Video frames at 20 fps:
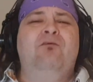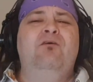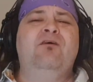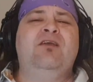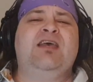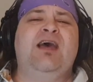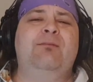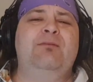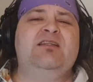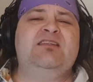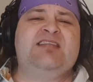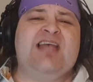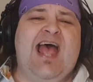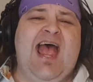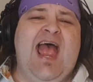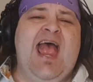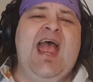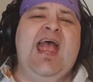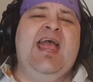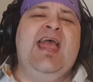will come a
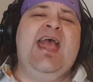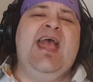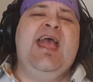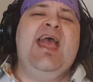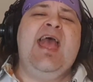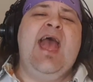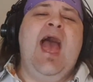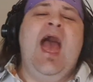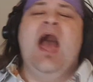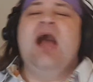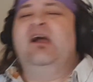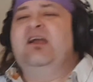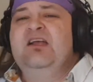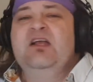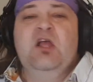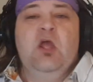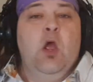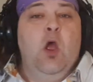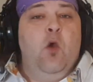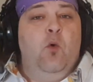day
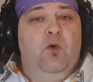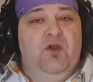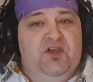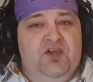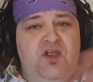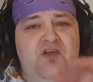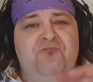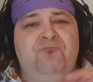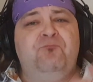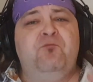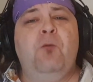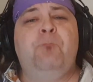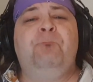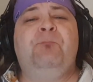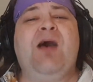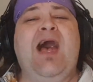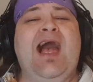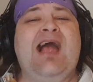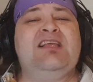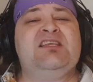when you will
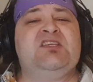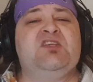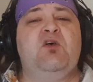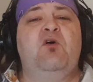pass